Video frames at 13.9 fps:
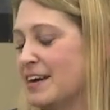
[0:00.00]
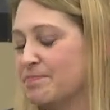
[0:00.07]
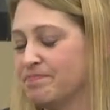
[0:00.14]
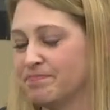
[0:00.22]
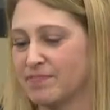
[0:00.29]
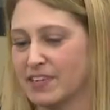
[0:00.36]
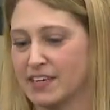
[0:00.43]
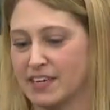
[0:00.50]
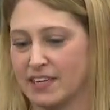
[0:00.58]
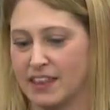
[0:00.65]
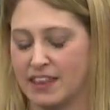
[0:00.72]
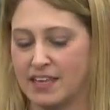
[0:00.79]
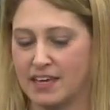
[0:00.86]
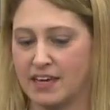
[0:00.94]
Um,
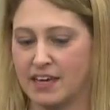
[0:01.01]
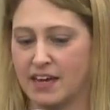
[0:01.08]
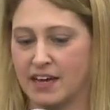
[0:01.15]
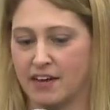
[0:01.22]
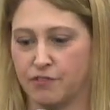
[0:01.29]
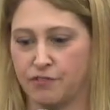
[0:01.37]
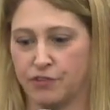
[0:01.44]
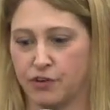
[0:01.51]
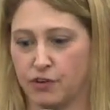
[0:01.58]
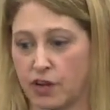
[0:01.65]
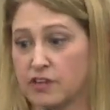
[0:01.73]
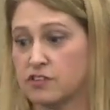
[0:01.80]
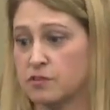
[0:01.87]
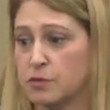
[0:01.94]
the, uh, for
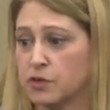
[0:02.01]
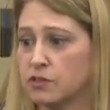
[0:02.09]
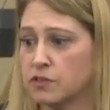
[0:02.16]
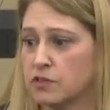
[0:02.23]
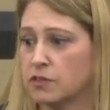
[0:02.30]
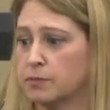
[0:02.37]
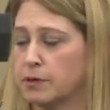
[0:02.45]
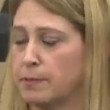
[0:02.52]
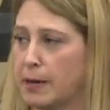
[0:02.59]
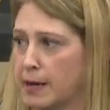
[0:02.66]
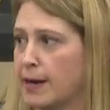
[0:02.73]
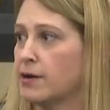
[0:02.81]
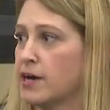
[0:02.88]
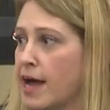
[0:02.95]
customers, it'll be about
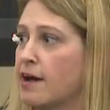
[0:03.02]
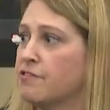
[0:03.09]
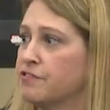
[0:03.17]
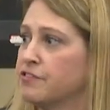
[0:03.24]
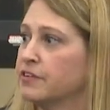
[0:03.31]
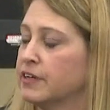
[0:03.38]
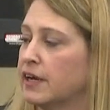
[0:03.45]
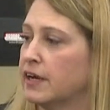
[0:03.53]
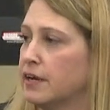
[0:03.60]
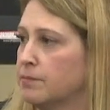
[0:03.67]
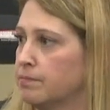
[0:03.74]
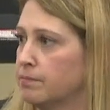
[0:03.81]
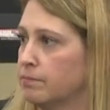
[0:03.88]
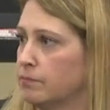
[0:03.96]
an hour and a half
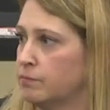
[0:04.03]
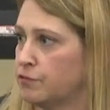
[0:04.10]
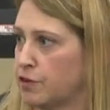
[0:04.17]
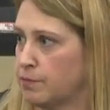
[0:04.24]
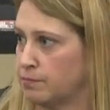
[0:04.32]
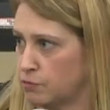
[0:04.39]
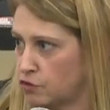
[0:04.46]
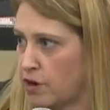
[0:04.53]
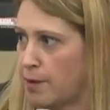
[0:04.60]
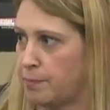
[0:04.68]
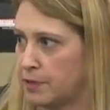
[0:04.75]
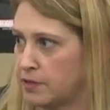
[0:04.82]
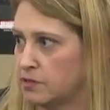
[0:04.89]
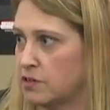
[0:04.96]
um, from
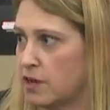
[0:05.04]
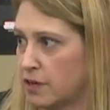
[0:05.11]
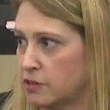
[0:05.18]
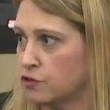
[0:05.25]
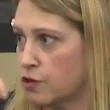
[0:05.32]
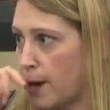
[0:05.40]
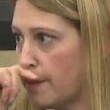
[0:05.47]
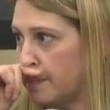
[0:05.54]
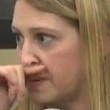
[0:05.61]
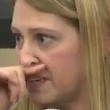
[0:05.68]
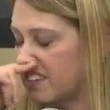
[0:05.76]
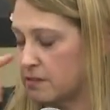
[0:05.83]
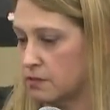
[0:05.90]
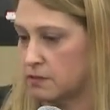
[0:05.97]
strap in to unstrap
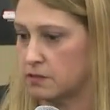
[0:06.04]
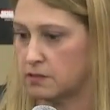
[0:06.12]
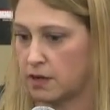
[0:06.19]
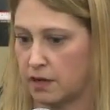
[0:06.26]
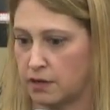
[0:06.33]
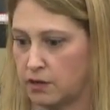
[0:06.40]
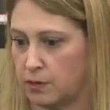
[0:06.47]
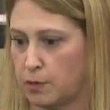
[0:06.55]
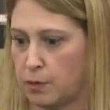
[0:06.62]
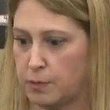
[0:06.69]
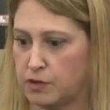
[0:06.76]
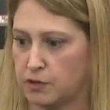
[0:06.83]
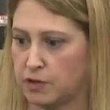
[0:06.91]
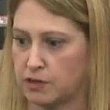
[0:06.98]
because uh, you know we won't
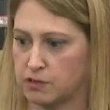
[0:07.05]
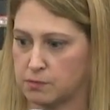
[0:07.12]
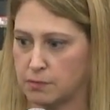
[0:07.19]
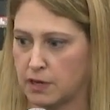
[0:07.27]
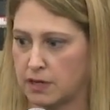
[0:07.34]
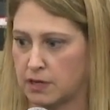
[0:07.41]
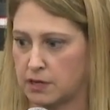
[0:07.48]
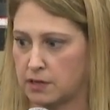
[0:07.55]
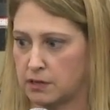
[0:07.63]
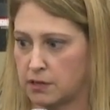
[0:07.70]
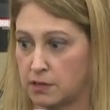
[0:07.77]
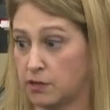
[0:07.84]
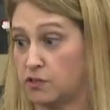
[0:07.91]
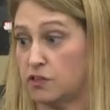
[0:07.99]
be doing as many.
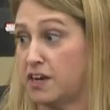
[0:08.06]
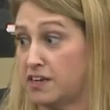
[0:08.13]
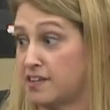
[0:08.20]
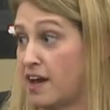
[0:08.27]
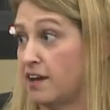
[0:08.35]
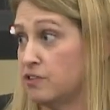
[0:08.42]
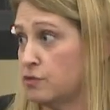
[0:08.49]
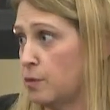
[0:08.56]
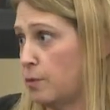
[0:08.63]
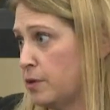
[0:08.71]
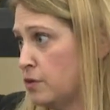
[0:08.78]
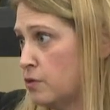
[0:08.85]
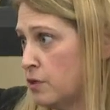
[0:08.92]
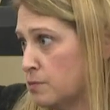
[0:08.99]
It, it's not a test. We won't
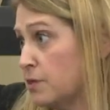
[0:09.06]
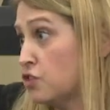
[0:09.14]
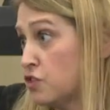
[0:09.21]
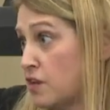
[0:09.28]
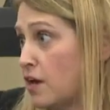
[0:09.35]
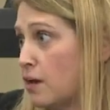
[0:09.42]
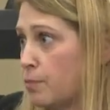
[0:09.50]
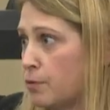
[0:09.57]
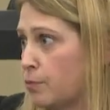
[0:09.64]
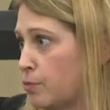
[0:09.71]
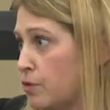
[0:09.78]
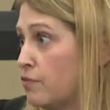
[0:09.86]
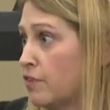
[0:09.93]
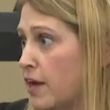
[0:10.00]
be doing as much setup or
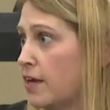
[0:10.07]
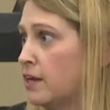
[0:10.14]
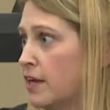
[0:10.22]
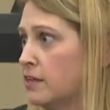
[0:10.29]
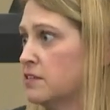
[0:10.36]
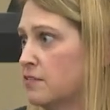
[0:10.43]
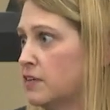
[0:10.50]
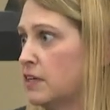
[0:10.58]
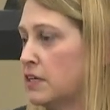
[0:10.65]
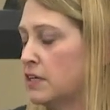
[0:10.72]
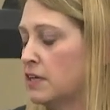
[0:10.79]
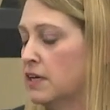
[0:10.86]
pre-flight activity.